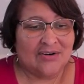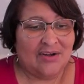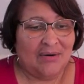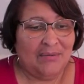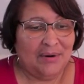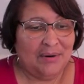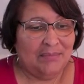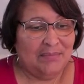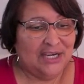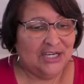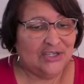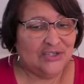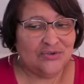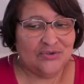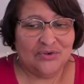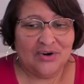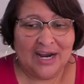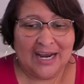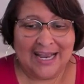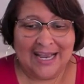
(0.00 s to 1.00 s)
I want to make
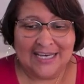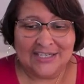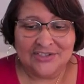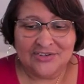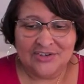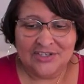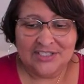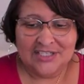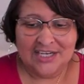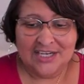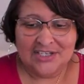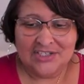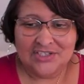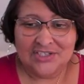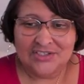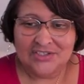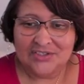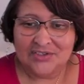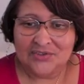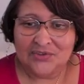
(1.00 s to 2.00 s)
sure I got your
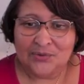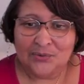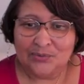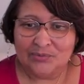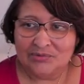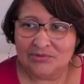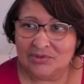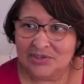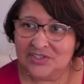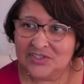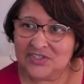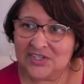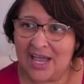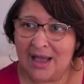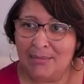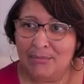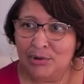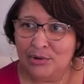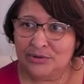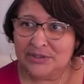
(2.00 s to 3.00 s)
attention so you can
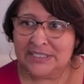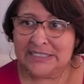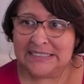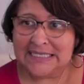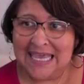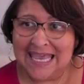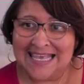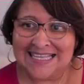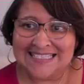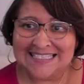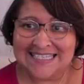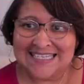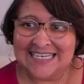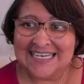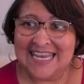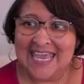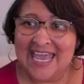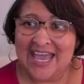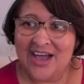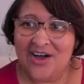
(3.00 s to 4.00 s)
stop multitasking
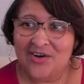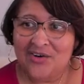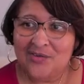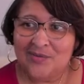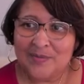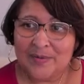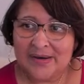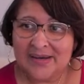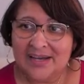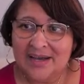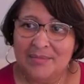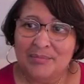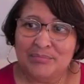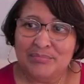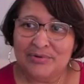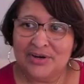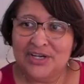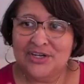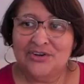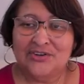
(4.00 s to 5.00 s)
now. Come
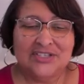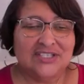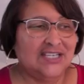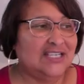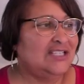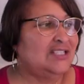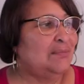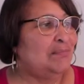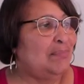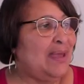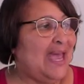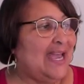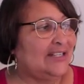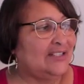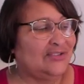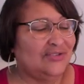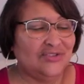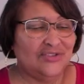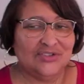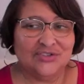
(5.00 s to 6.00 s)
bring your attention
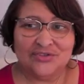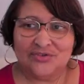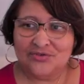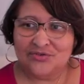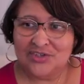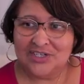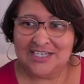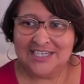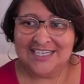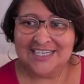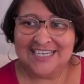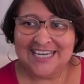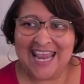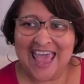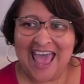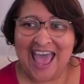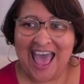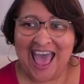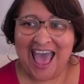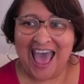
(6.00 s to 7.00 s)
back to the screen.